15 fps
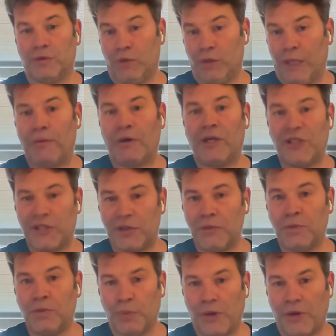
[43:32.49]

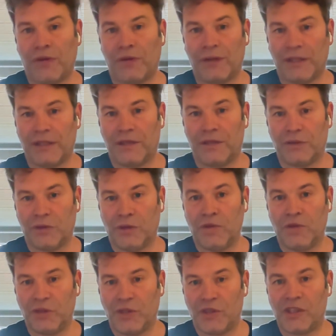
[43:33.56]
collaboration with
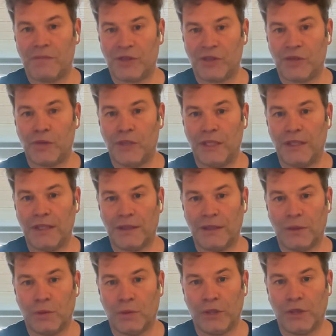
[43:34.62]
those customers
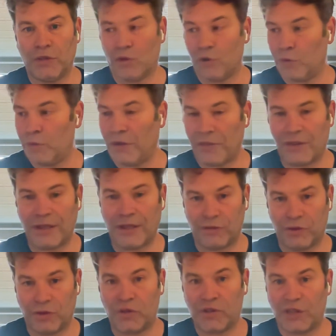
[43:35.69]
we talk with,
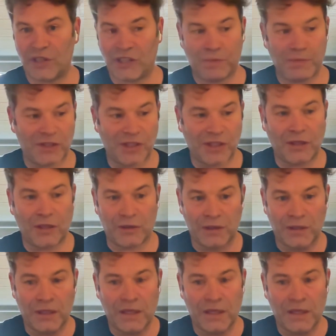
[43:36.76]
those customers that are